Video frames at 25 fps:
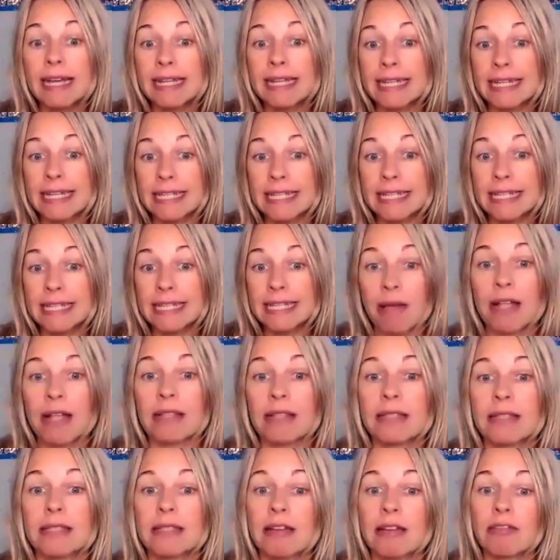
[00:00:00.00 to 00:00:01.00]
this
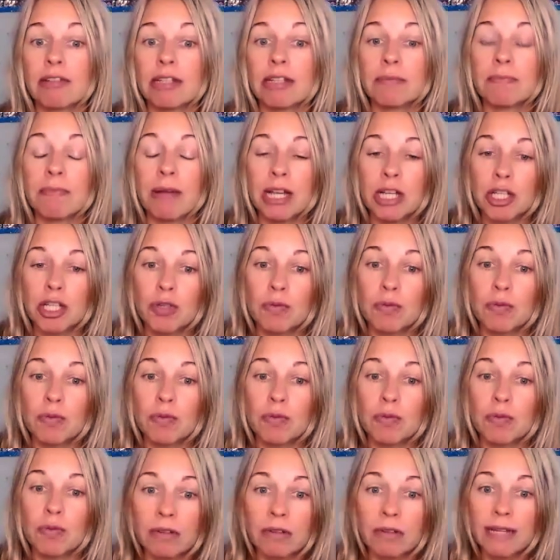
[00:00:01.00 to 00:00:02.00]
month there is much
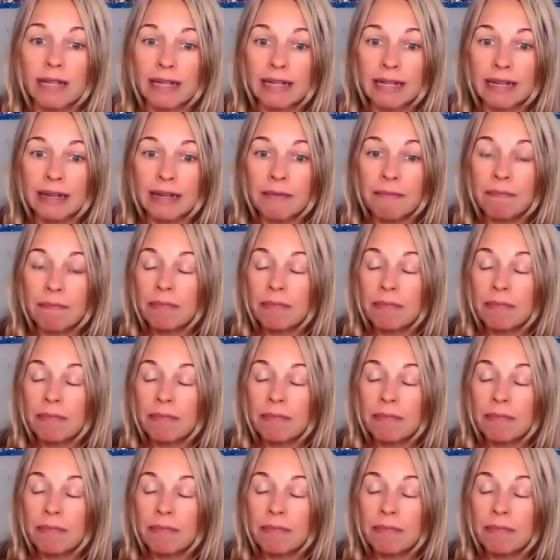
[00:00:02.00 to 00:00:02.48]
more really